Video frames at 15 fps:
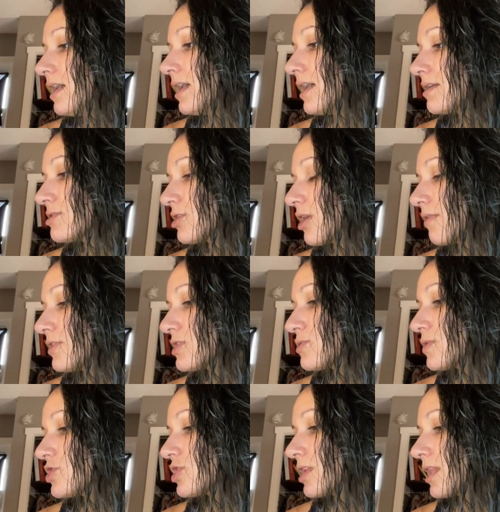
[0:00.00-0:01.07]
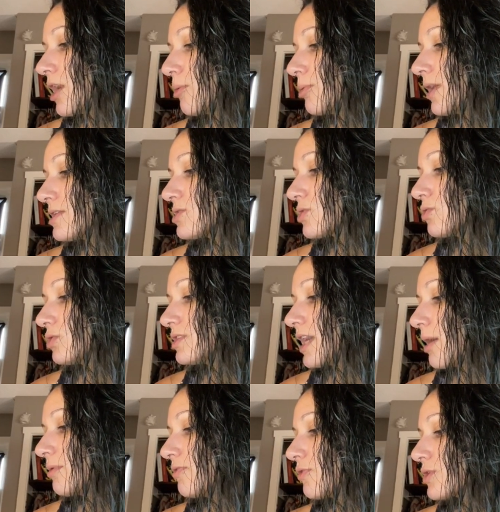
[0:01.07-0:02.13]
Uh, turn off the switch and allow appliance to cool
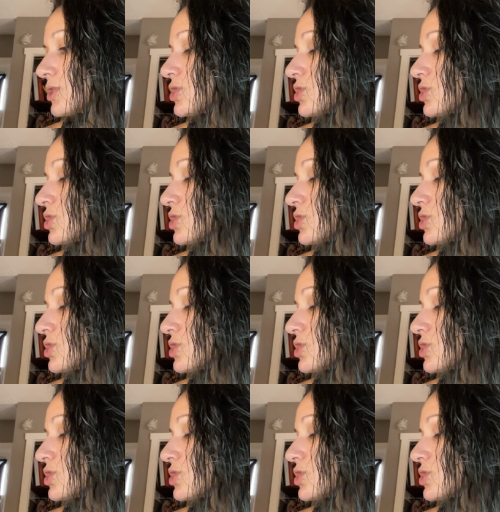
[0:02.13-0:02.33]
down before